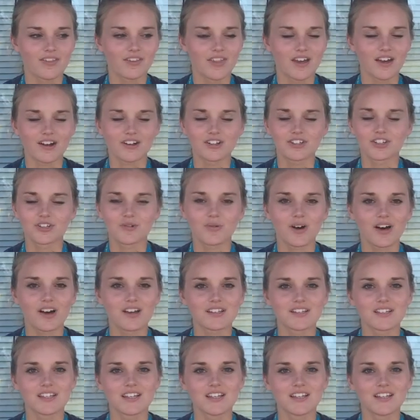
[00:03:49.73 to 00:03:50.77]
there she
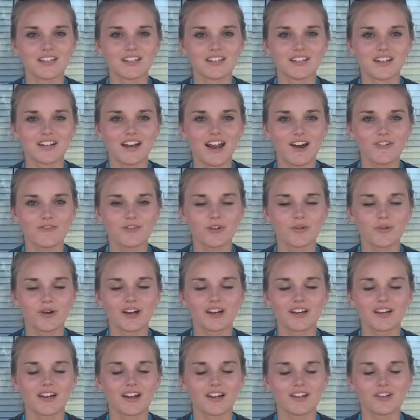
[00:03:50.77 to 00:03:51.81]
was in an
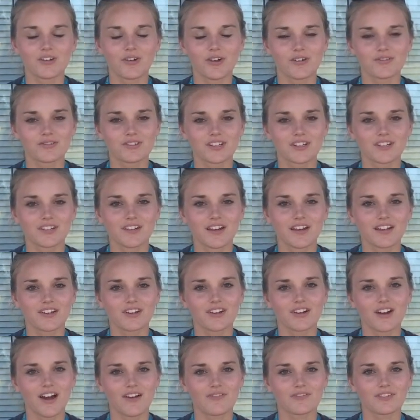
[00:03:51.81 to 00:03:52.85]
afterwave, and I knew I was gonna like
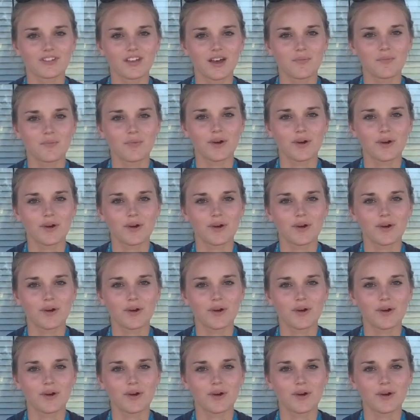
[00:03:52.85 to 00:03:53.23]
her after that